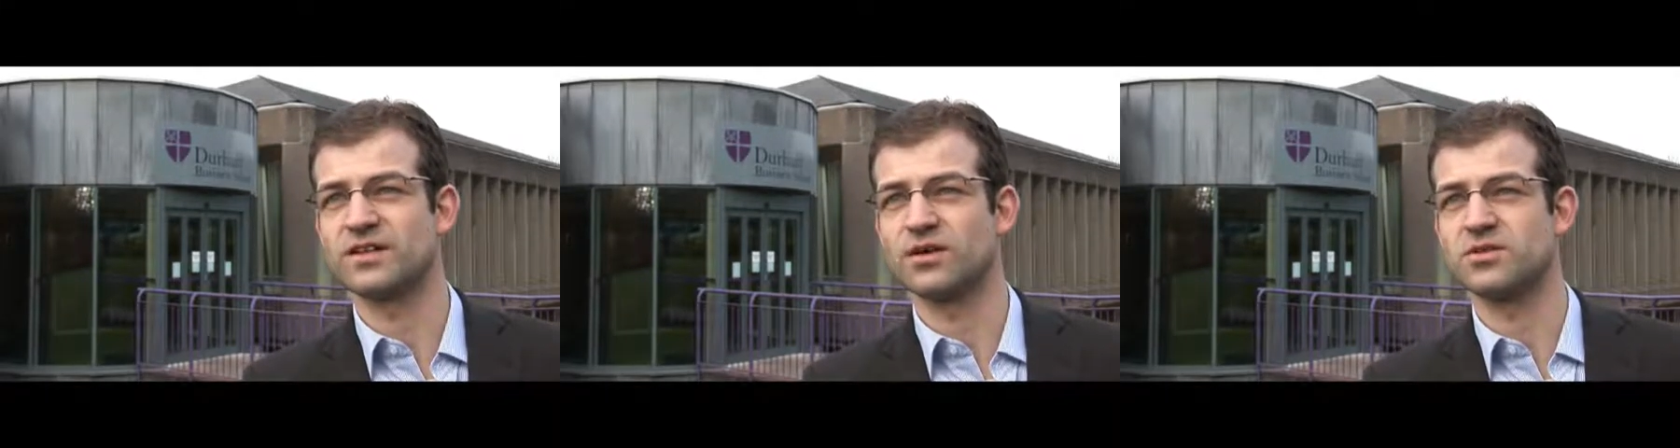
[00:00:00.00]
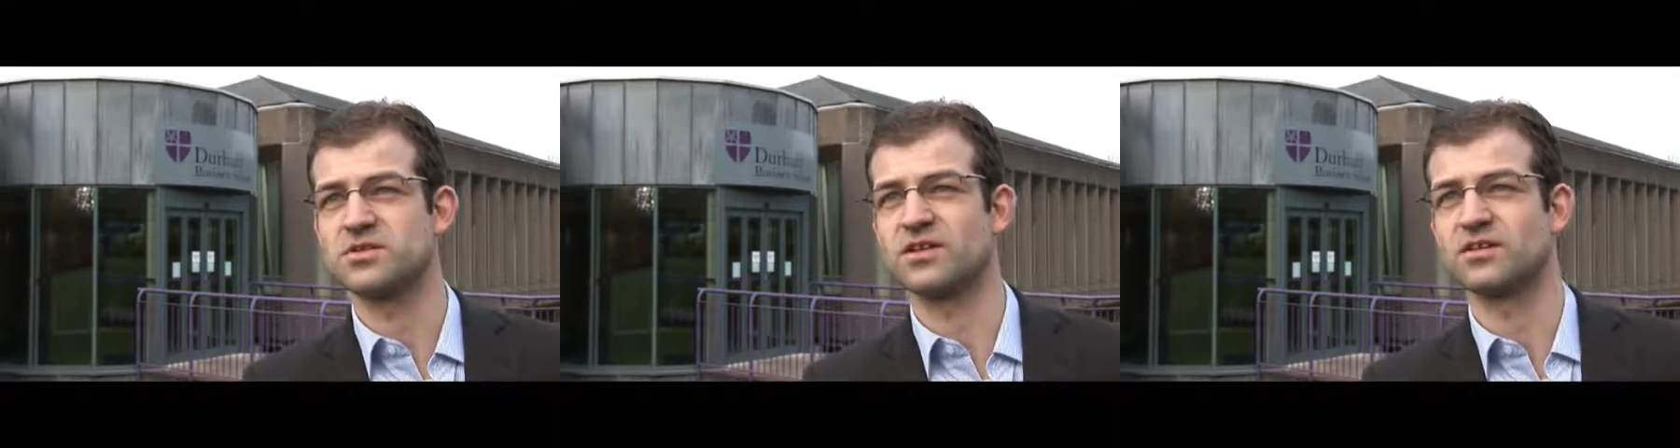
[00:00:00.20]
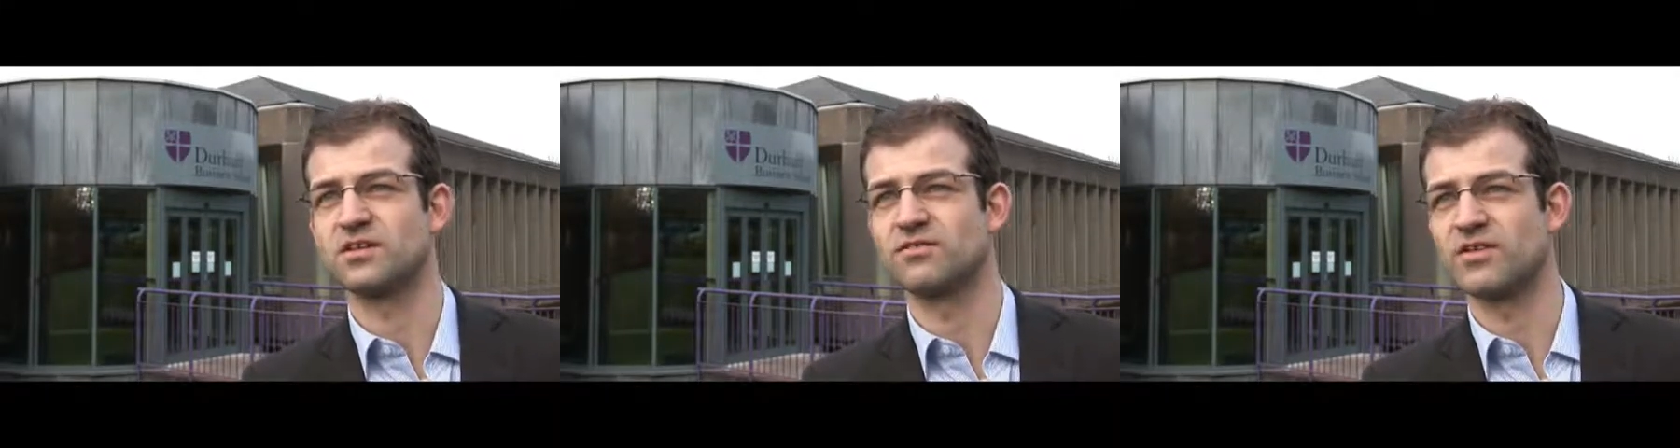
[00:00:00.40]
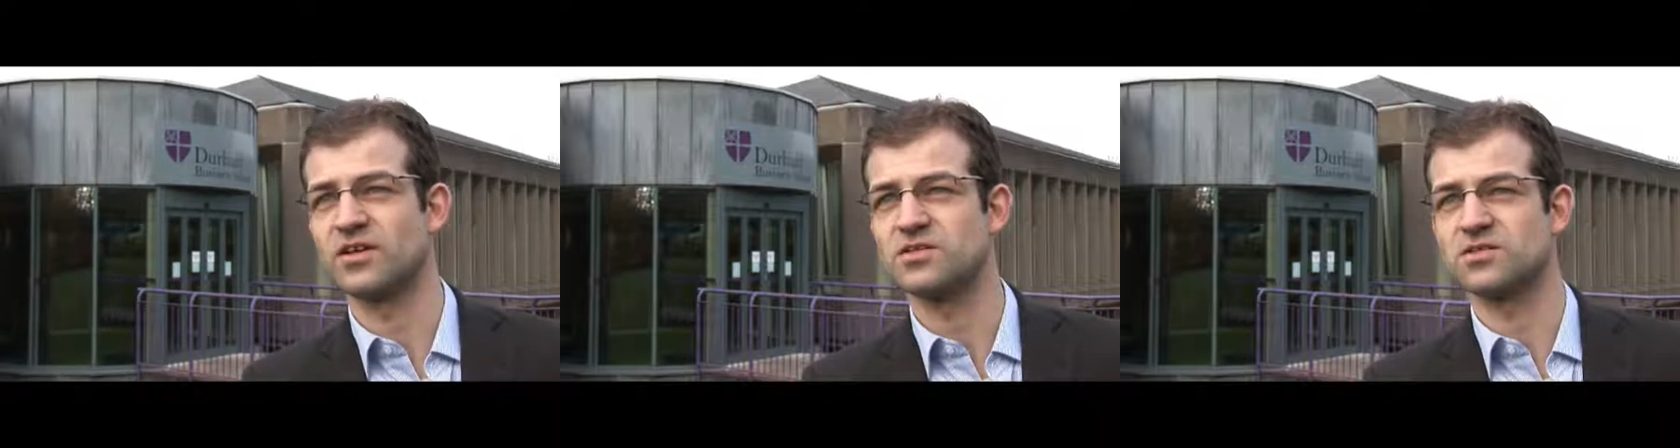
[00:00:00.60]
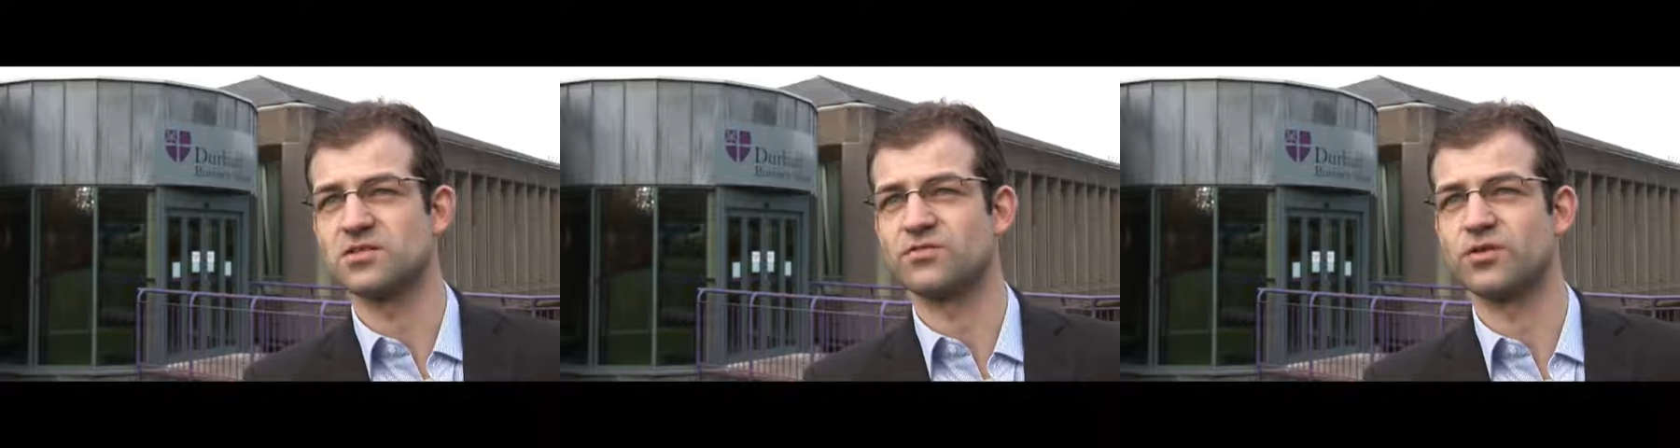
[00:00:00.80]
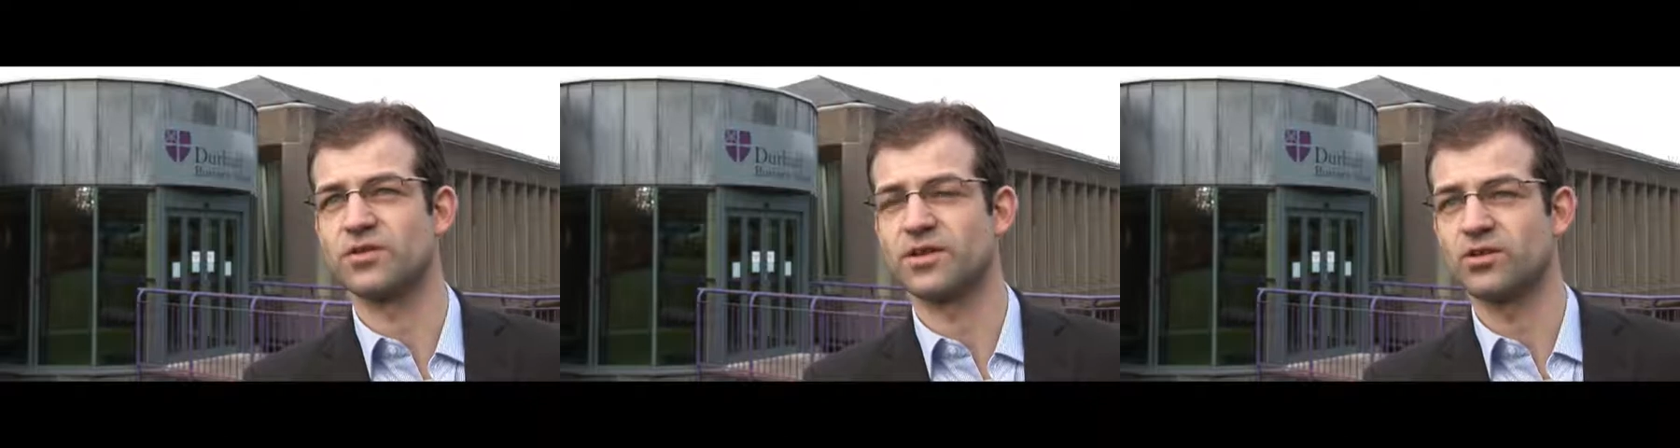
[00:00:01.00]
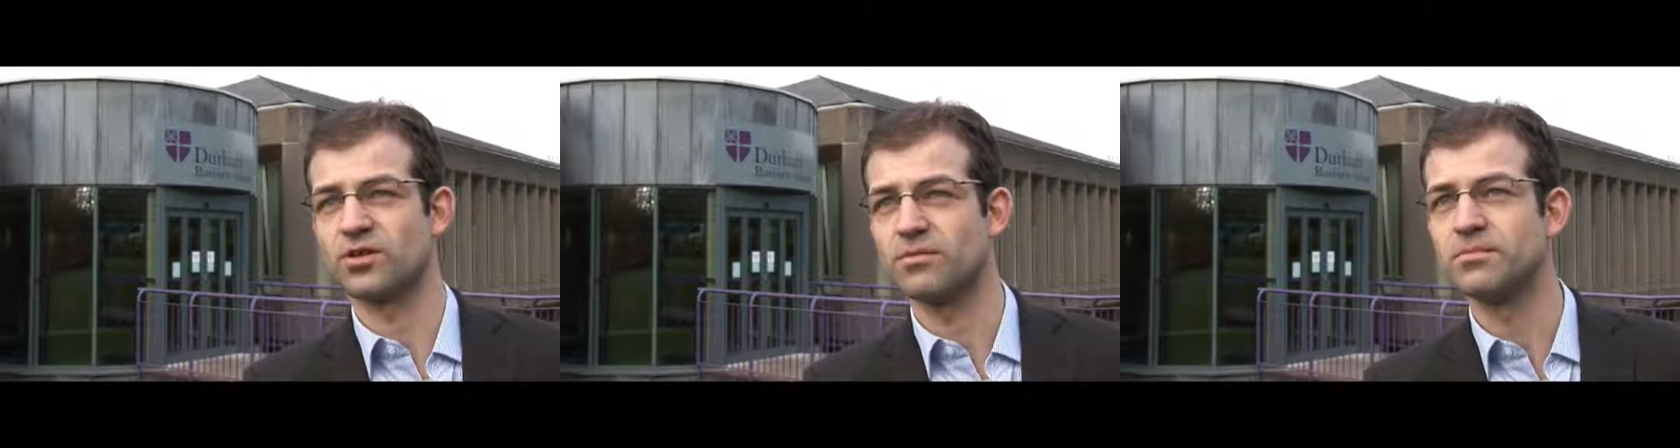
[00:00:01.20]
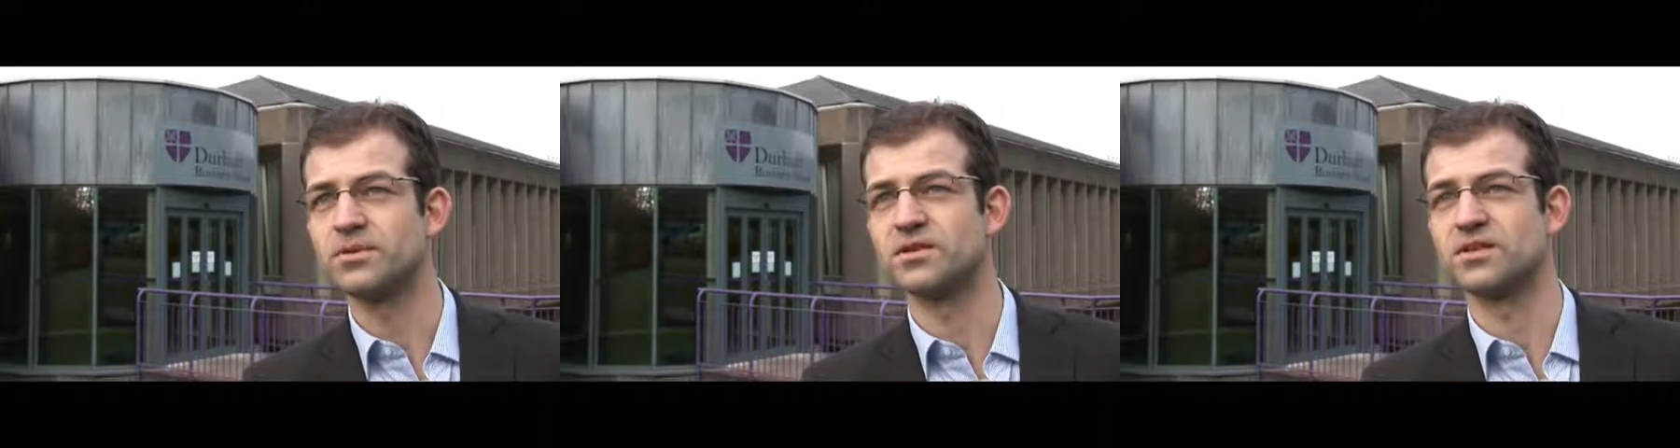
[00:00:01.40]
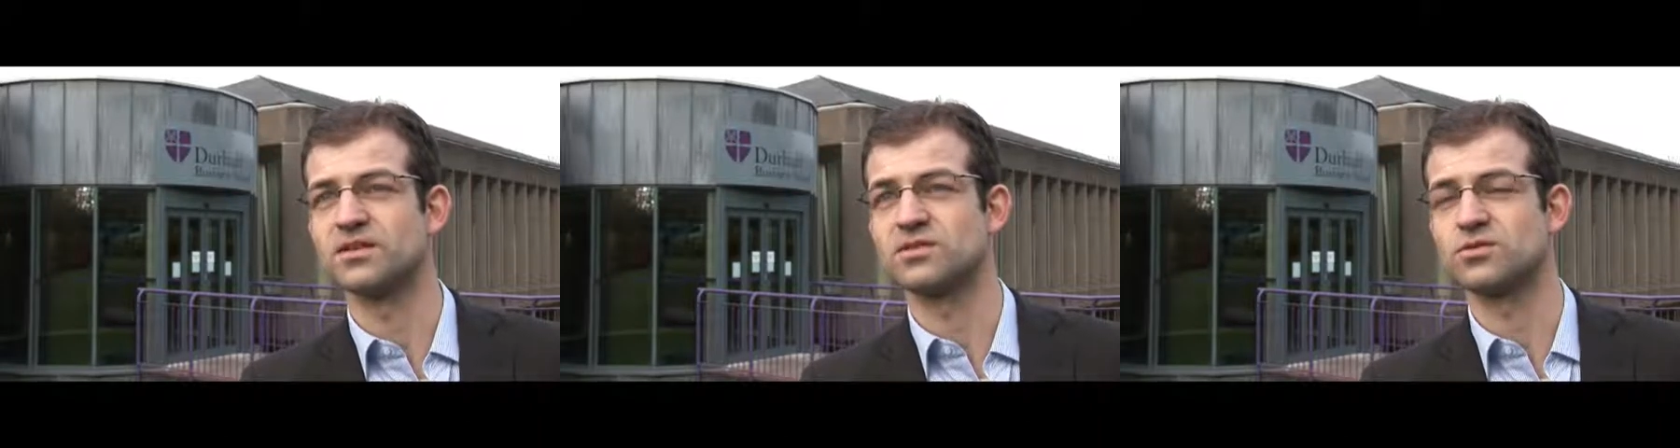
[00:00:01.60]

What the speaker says: outside investors for their companies